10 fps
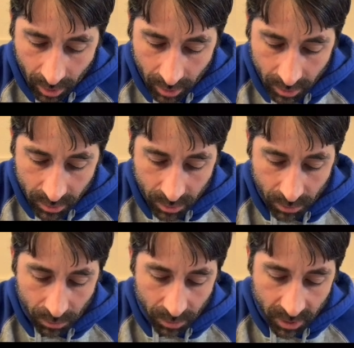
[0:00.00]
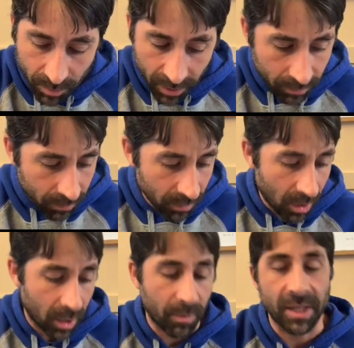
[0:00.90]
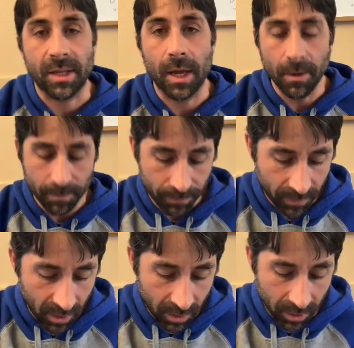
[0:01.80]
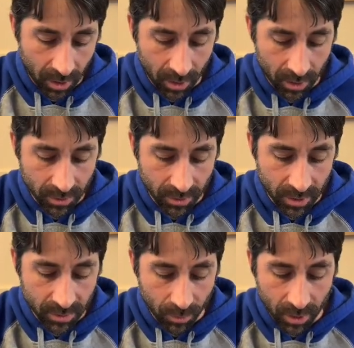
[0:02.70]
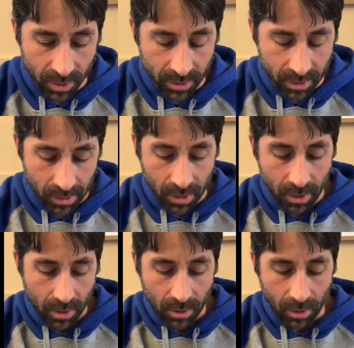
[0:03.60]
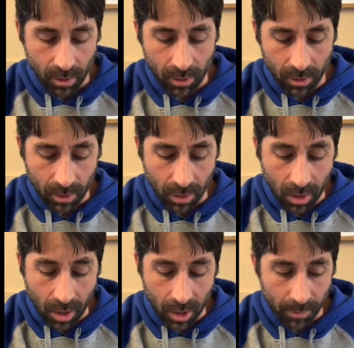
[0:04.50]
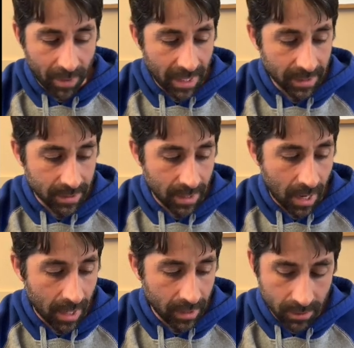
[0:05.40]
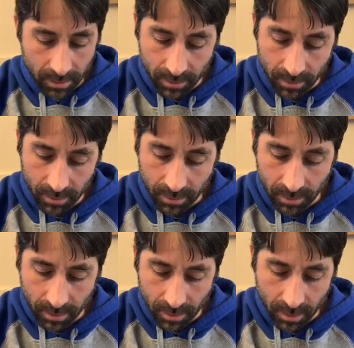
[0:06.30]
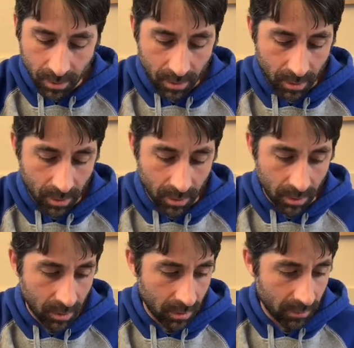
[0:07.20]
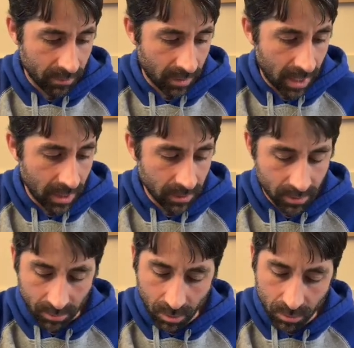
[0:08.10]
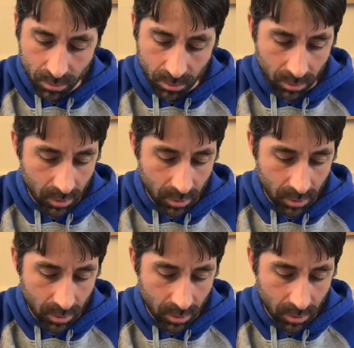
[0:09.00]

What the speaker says: to this button, log base A. So this was log base 9 of 8. Oh,